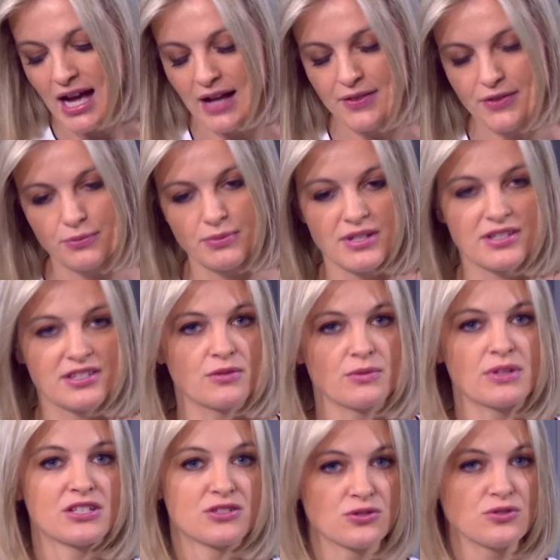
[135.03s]
uh, the
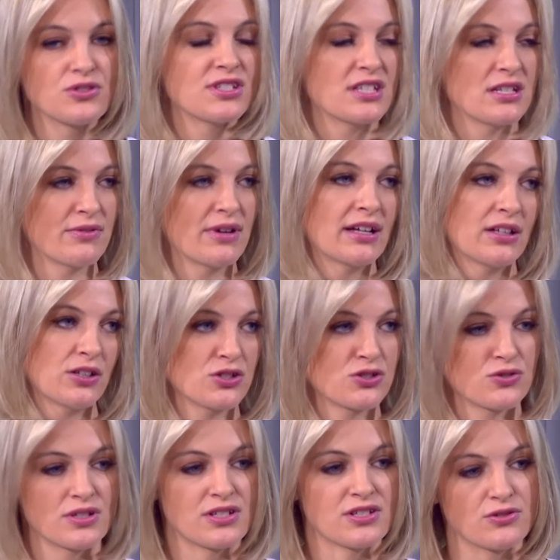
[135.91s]
risk that we do see
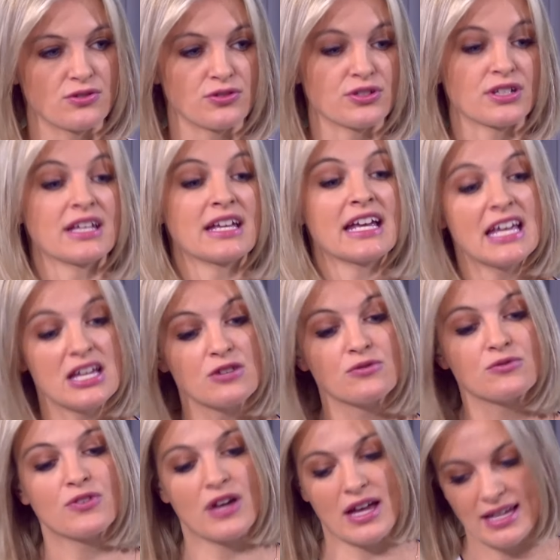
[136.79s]
regulatory scrutiny
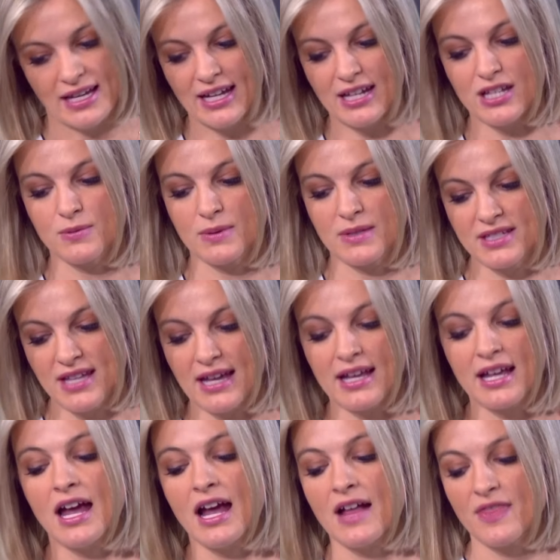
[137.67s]
if, again, as we
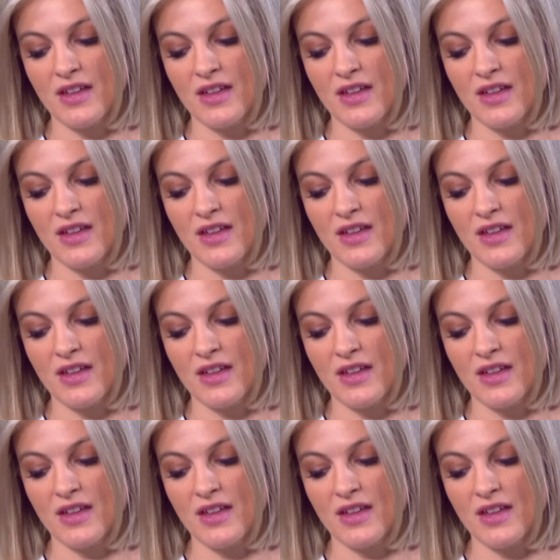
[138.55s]
say,